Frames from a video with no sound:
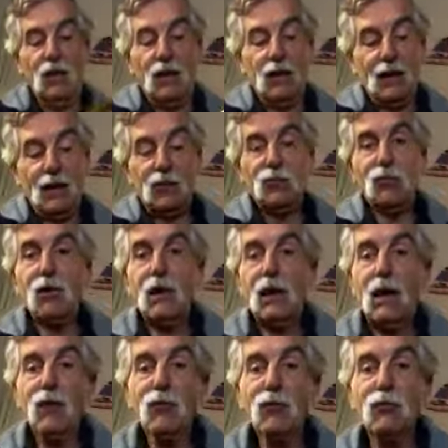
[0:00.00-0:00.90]
it actually
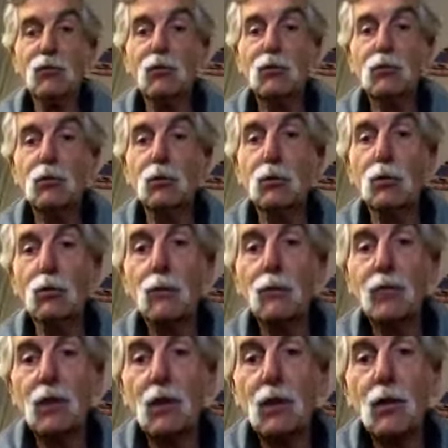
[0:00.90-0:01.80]
has two
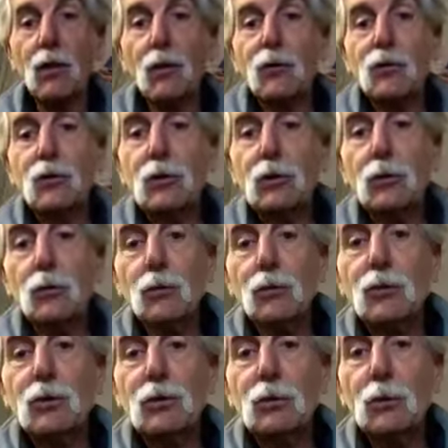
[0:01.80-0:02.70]

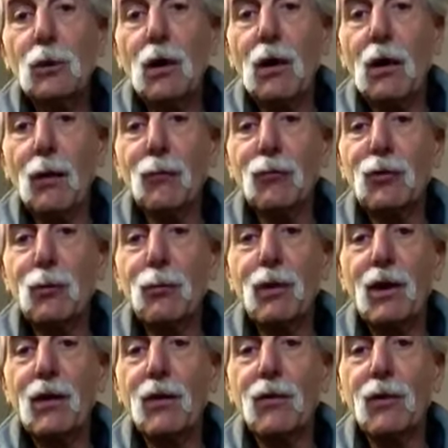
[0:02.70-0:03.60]
arms are
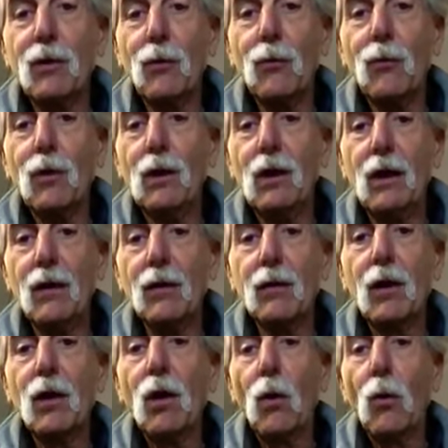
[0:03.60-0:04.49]
better than one
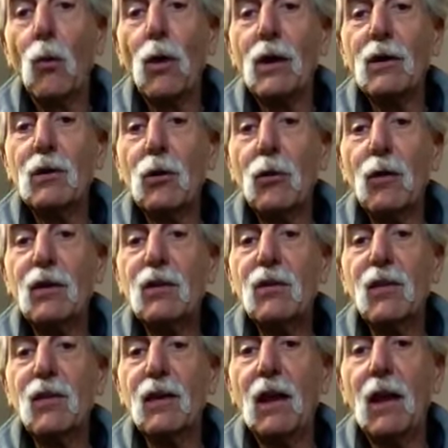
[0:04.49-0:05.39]
going
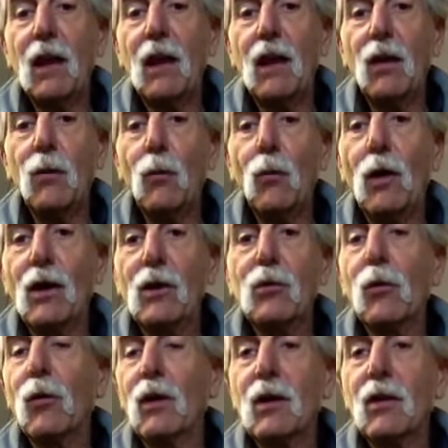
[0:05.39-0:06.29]
to the A, one
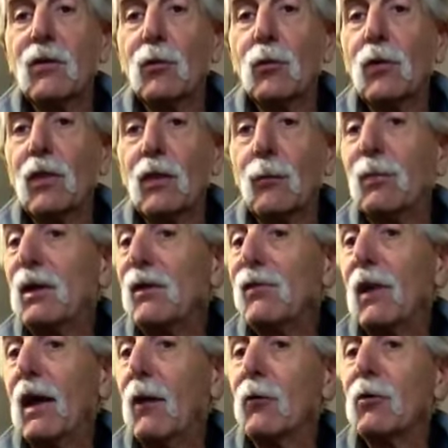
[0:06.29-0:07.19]
going to the B
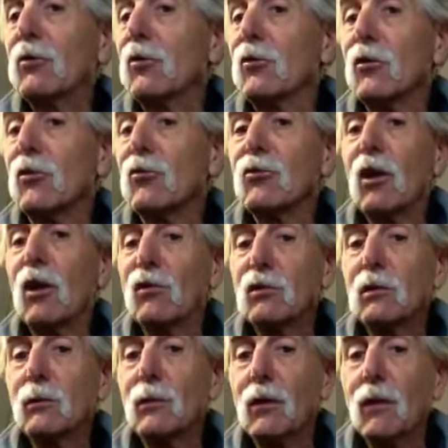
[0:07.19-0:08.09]
flat, which is
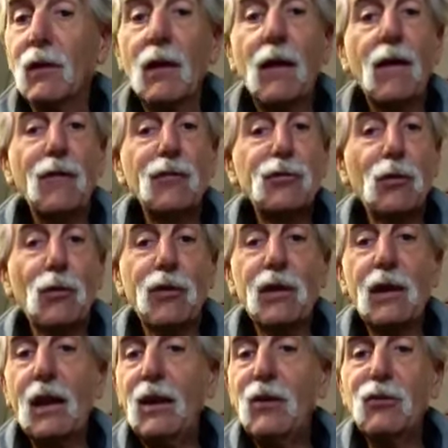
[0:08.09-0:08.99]
adjustable. So
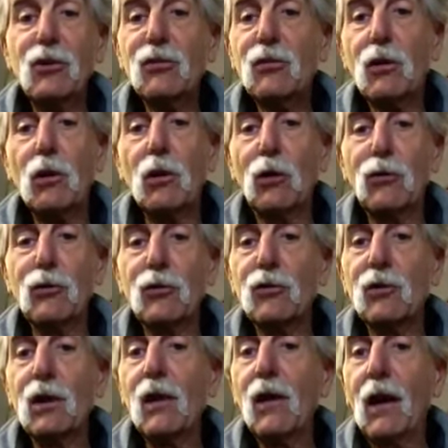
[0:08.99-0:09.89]
the A just
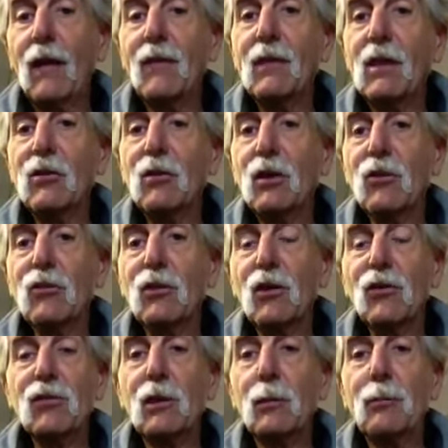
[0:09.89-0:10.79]
closes, and then you
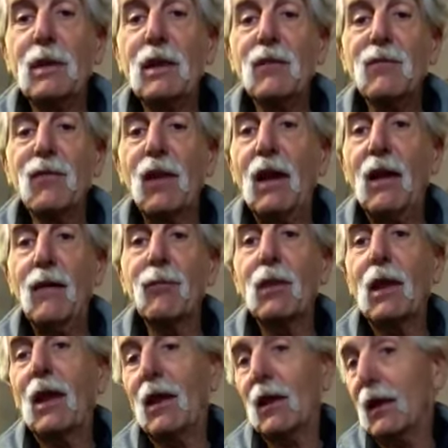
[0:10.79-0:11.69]
adjust the B flat,
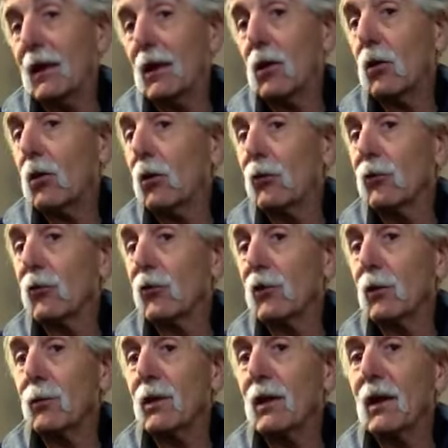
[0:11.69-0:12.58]
and it closes
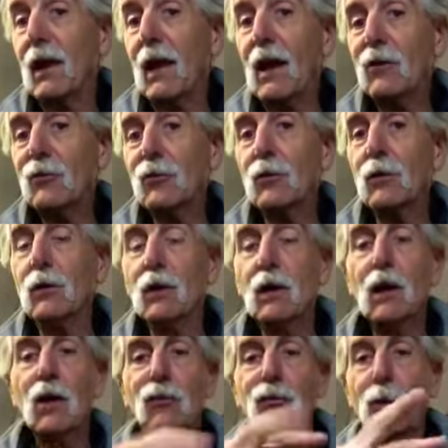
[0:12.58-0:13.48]
to B natural.
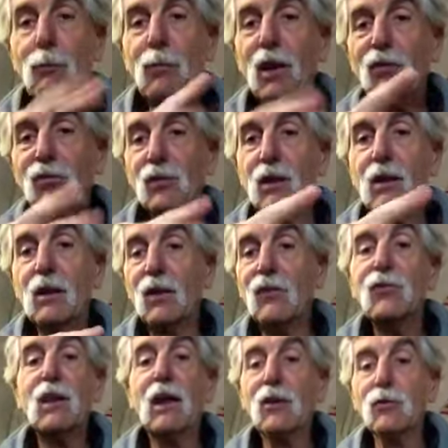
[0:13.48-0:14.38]
So it basically
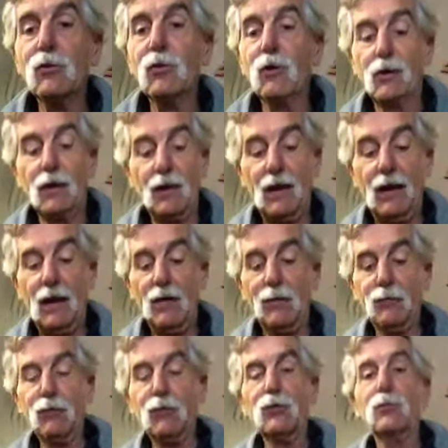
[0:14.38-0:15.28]
cuts that torque in
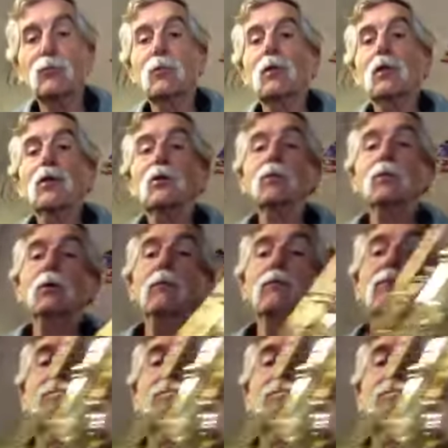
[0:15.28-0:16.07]
half, which is pretty cool.